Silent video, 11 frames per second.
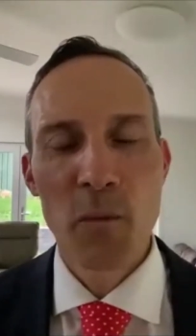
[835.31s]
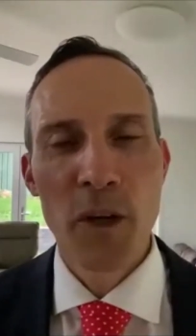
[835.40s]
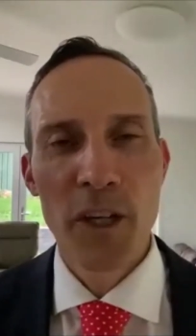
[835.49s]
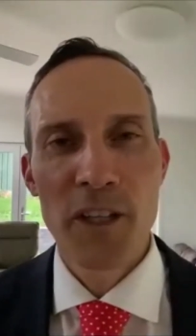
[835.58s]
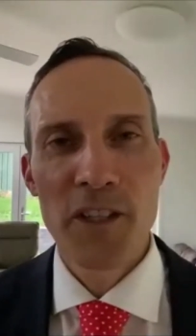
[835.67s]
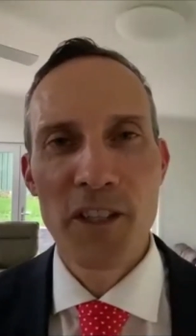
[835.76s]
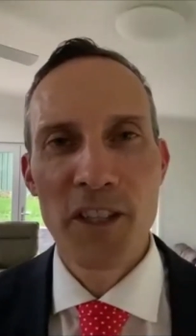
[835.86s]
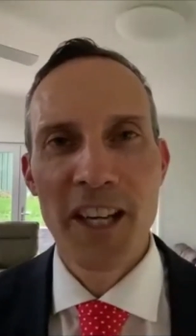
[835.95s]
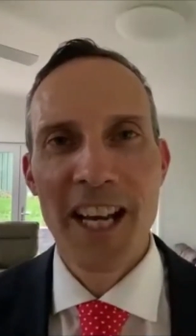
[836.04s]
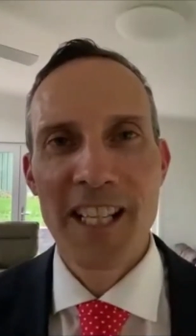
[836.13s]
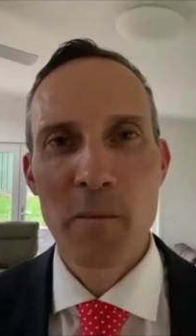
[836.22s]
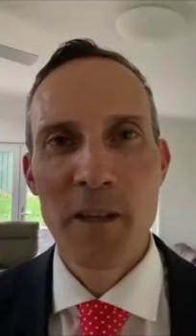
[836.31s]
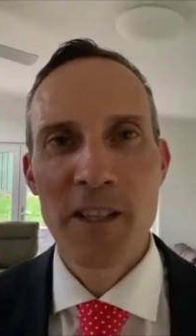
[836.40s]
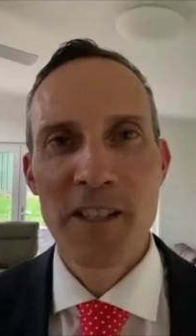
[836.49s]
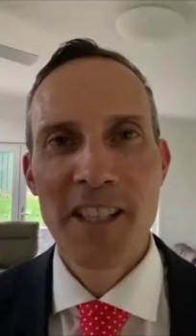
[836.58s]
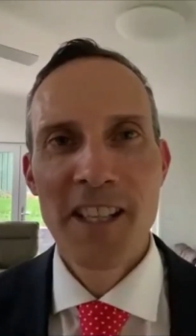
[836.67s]
your workers and your
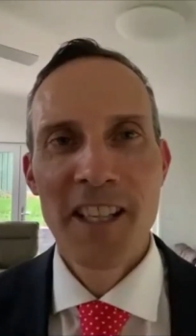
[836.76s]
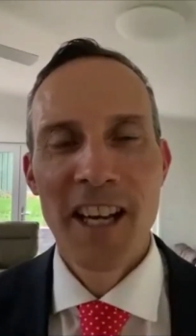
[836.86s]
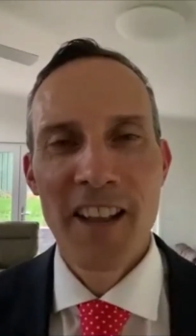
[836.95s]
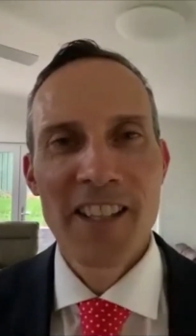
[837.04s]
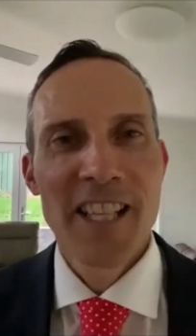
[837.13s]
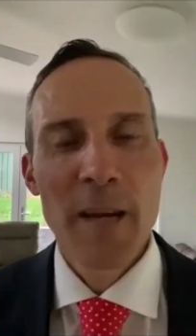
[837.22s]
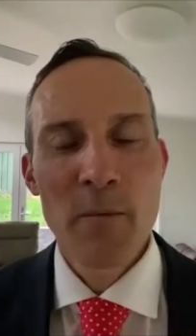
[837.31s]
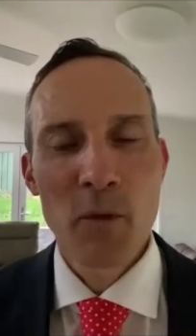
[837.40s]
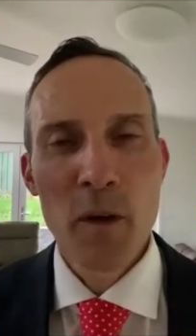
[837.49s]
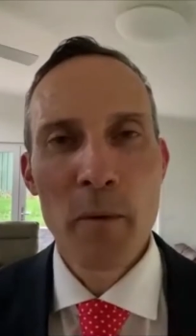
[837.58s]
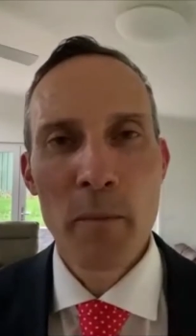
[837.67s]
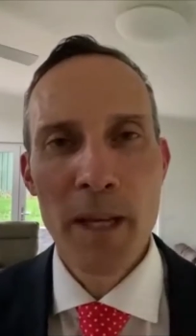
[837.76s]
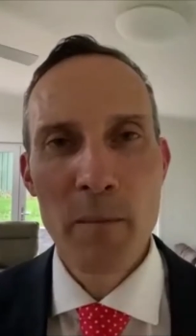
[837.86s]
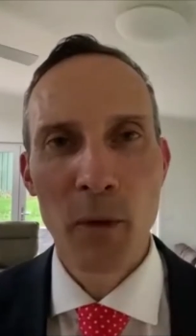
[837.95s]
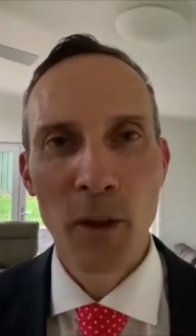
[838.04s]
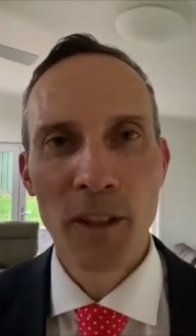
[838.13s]
customers are the same group of
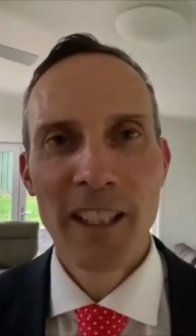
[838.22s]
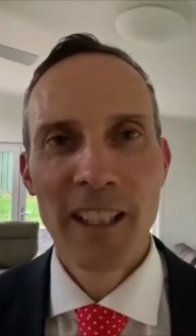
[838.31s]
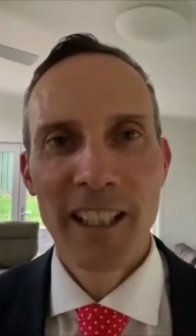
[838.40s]
people,